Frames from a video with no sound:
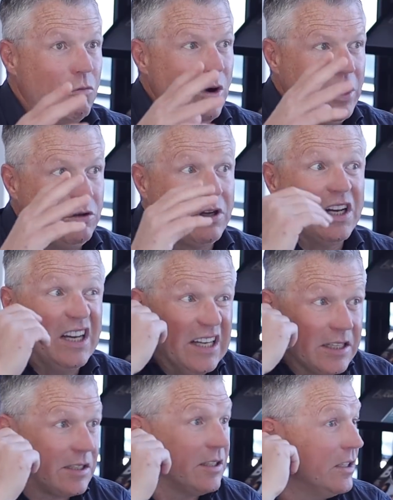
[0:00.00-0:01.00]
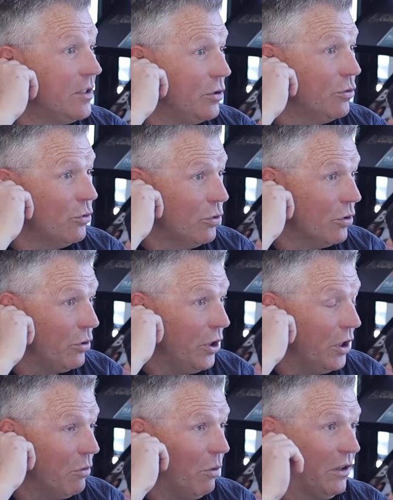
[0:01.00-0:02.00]
where you can listen to
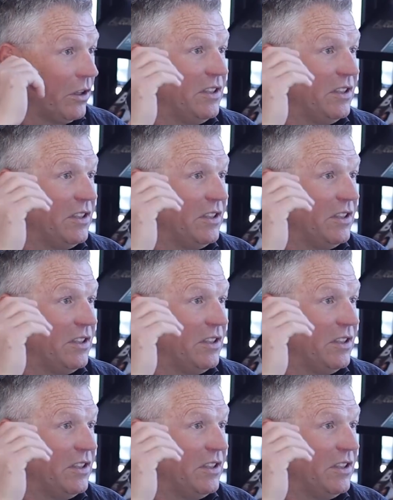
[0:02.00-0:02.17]
what the